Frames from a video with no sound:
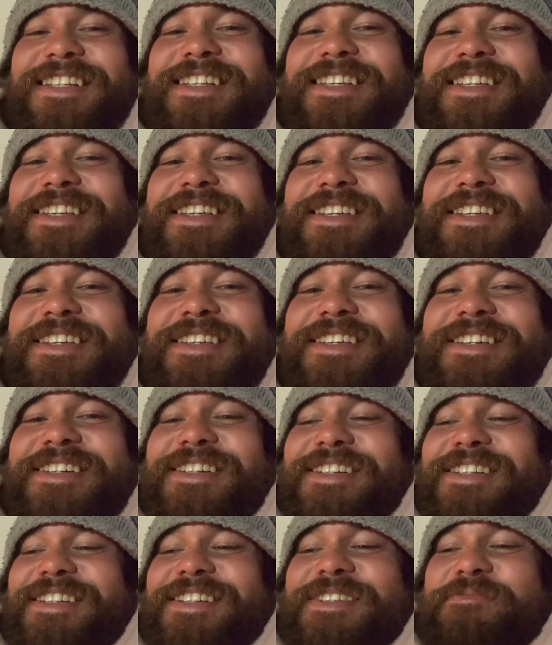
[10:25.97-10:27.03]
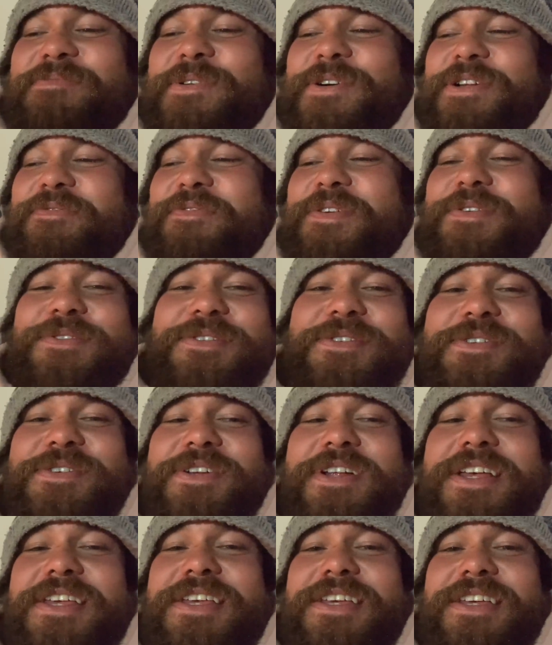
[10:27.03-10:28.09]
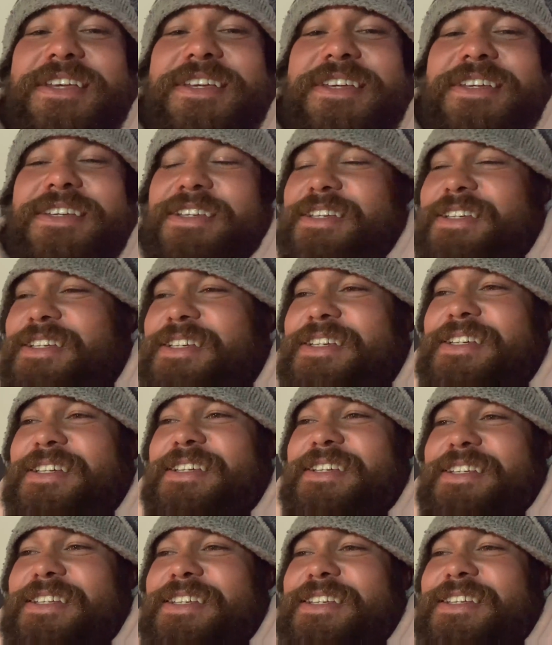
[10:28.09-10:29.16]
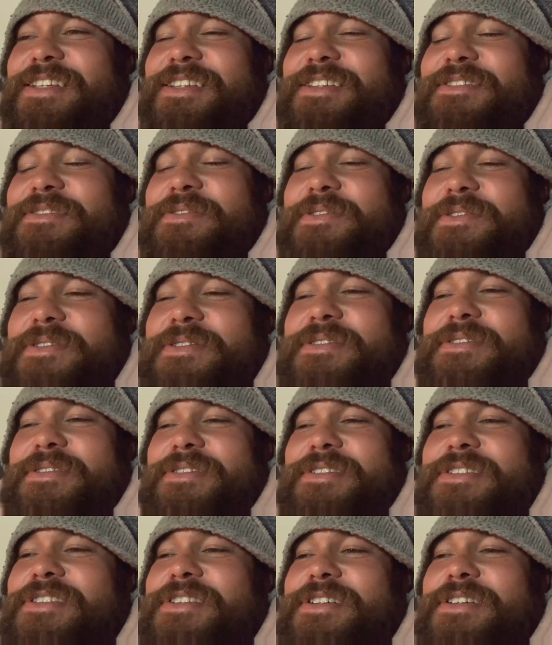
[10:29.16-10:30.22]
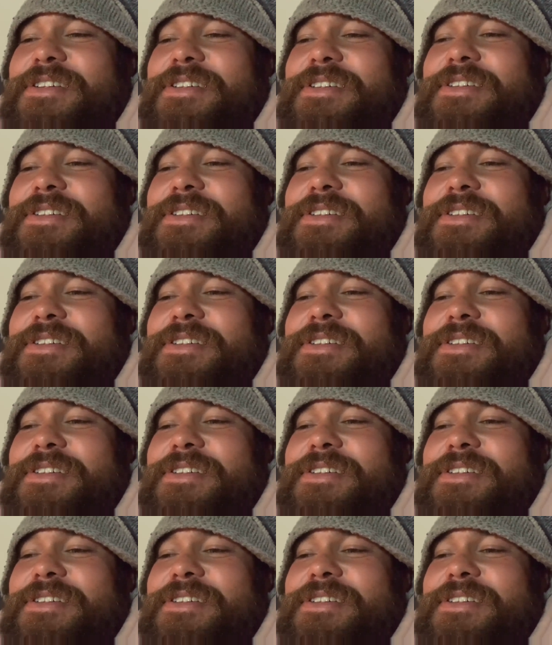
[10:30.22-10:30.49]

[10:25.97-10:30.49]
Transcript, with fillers: Yeah. Body feels good, eh? Yeah. Roger.